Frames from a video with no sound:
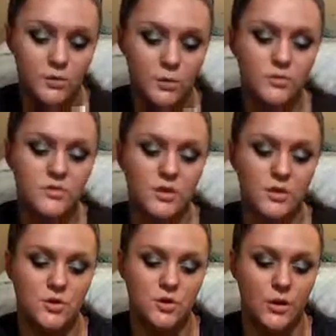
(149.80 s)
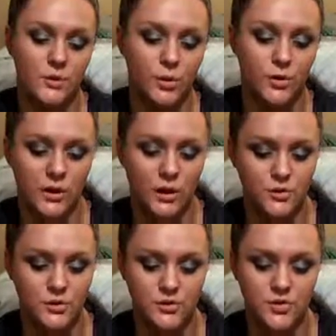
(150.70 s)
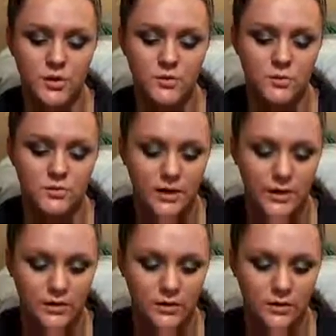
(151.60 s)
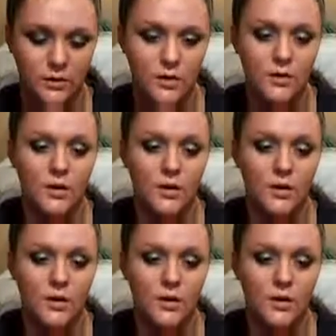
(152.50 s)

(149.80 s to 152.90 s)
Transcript: It's called Sunshine Body Lotion Gentle Tanning,